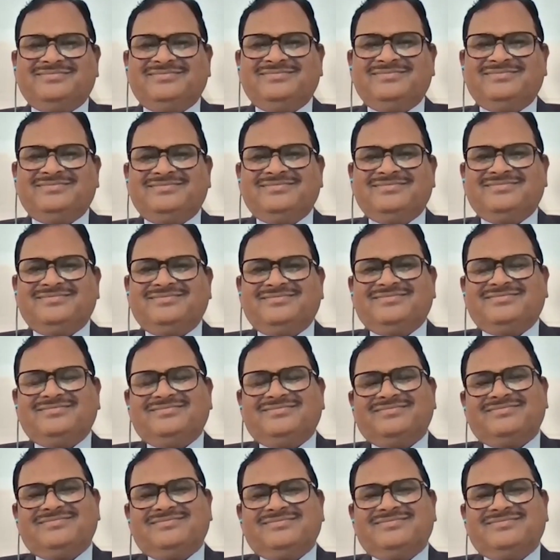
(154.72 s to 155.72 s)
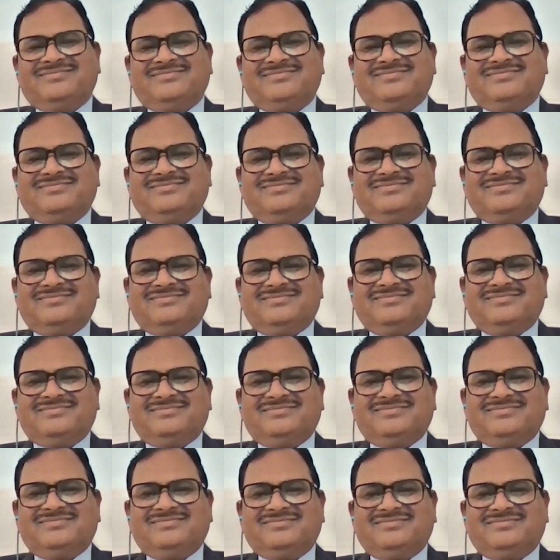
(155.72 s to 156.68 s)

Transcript: Nothing is said.